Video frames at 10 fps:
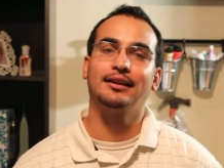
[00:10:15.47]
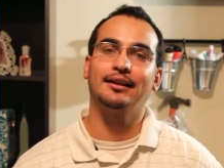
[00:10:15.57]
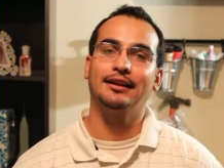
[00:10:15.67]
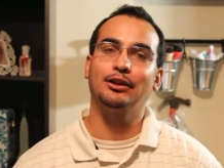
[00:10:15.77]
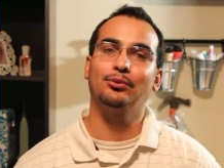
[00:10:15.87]

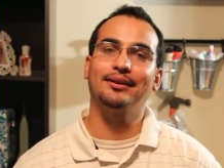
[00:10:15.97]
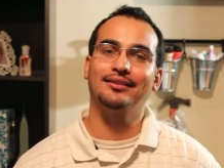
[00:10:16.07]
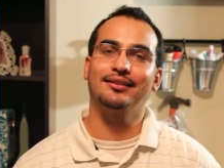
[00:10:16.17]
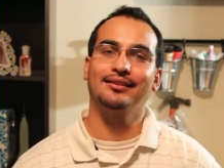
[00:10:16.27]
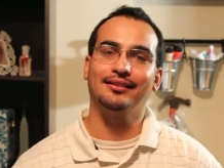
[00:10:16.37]
Here we
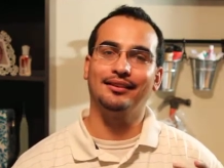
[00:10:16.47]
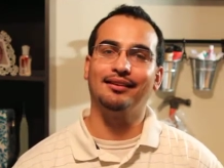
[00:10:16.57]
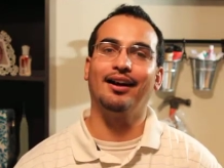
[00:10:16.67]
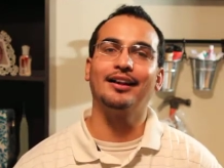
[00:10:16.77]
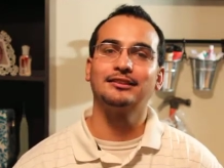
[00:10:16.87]
see the
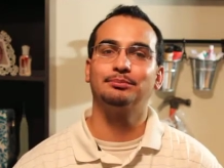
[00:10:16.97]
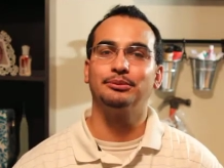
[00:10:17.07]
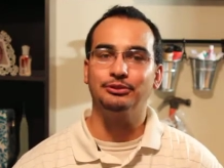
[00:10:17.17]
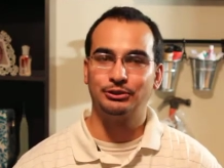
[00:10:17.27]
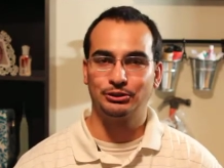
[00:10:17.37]

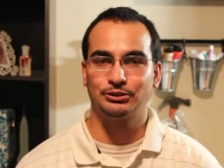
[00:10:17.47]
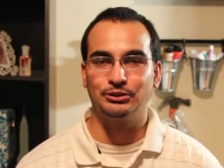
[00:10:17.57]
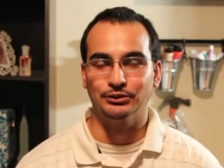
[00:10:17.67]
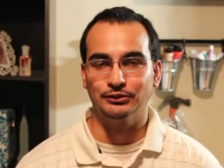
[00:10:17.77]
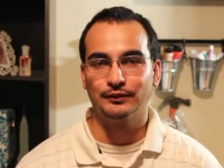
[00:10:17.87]
gospel
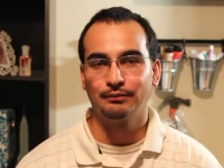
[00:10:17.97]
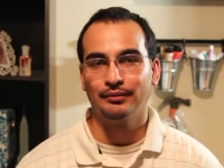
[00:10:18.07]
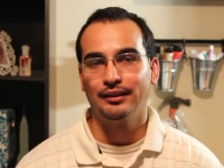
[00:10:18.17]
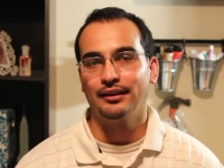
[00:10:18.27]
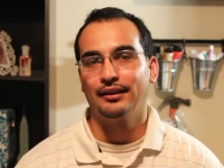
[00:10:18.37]
truth
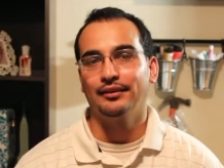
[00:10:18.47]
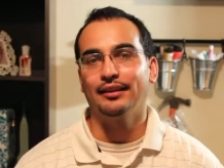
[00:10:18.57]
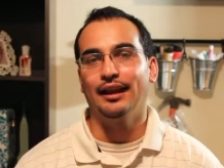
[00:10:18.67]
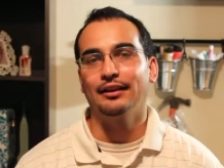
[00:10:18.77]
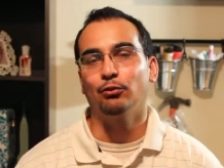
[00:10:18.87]

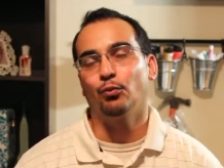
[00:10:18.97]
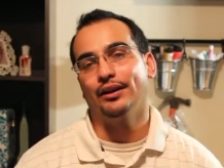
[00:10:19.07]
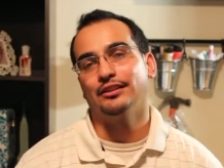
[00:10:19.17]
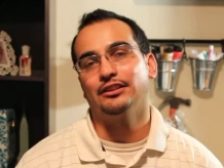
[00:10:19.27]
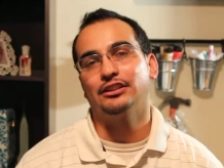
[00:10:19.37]
that
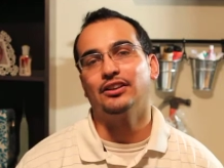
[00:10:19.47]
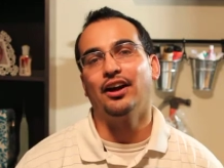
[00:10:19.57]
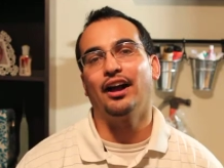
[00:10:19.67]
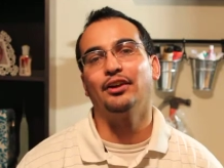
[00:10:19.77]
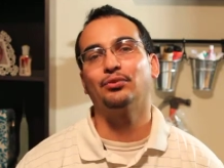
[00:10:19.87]
when
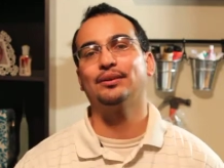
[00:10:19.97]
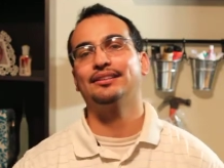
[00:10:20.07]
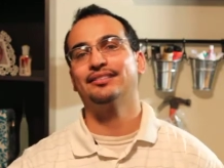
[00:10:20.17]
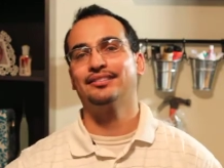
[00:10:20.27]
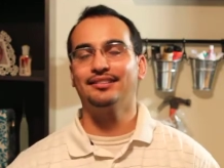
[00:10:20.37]
God
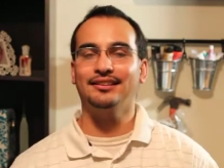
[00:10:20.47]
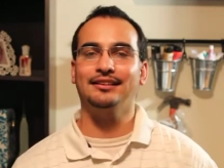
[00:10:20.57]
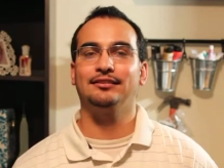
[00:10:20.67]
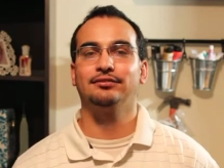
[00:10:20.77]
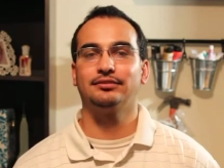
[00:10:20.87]

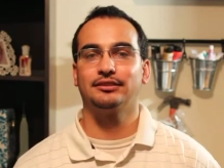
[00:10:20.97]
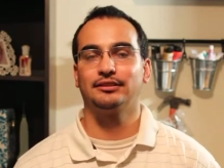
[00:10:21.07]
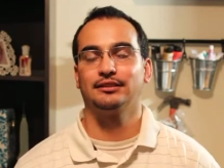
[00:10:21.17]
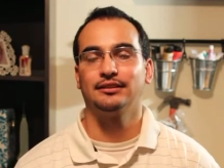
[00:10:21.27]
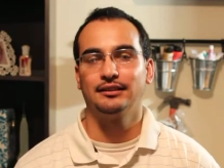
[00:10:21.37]
received
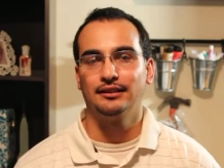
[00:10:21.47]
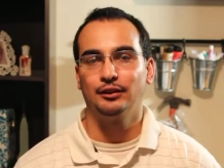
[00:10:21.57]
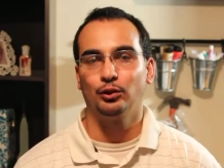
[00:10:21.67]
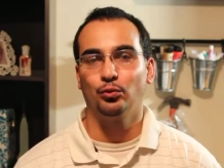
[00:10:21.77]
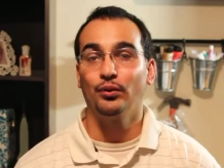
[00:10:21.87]

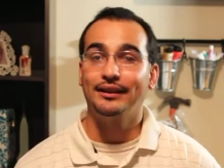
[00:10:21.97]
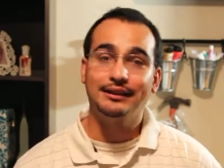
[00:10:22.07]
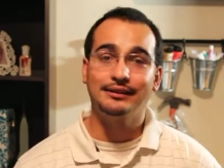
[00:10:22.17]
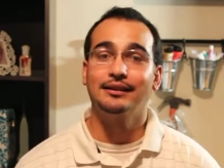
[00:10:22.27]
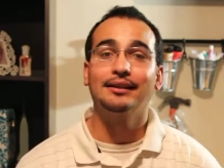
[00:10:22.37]
what
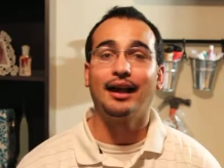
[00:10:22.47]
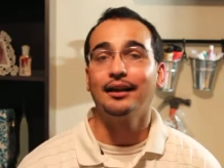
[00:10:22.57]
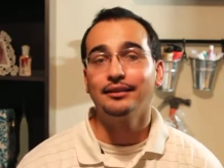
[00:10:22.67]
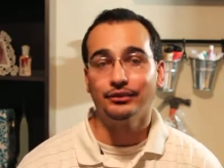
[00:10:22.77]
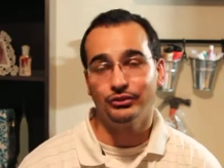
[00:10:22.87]
he did
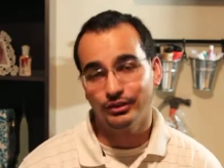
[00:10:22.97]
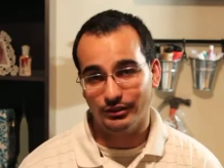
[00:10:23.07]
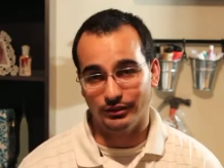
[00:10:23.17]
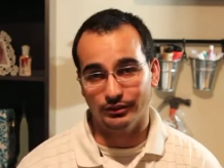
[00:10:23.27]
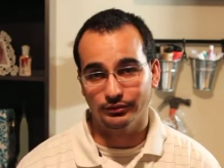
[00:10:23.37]
not
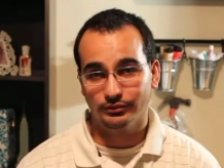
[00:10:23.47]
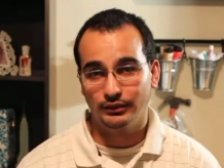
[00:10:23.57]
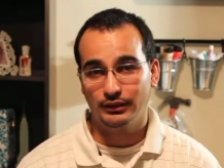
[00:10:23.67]
deserve,